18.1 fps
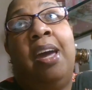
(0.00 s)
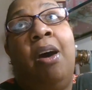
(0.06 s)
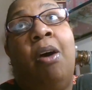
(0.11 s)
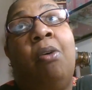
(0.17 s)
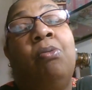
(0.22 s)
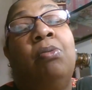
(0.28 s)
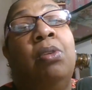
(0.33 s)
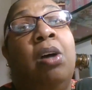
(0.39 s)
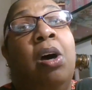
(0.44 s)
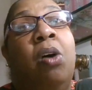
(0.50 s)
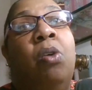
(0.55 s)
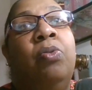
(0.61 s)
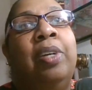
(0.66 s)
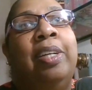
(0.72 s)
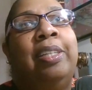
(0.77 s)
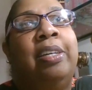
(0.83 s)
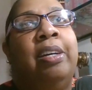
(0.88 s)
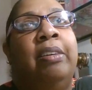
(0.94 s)
on
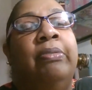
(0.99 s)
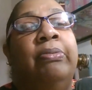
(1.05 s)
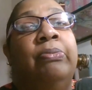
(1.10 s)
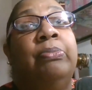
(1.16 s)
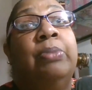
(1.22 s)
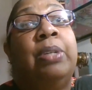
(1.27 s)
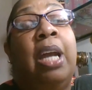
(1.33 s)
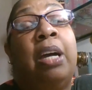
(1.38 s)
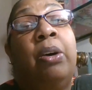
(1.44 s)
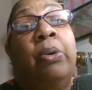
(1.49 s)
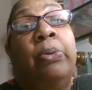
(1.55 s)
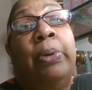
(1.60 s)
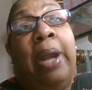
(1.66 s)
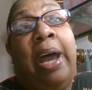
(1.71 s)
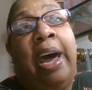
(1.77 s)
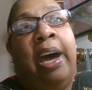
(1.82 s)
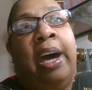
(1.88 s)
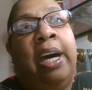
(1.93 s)
long enough when I go
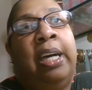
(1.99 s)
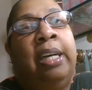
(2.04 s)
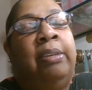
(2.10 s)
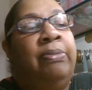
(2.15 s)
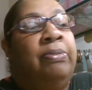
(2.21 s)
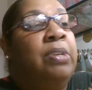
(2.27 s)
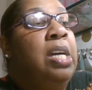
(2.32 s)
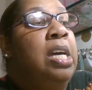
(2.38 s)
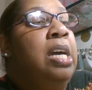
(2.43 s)
live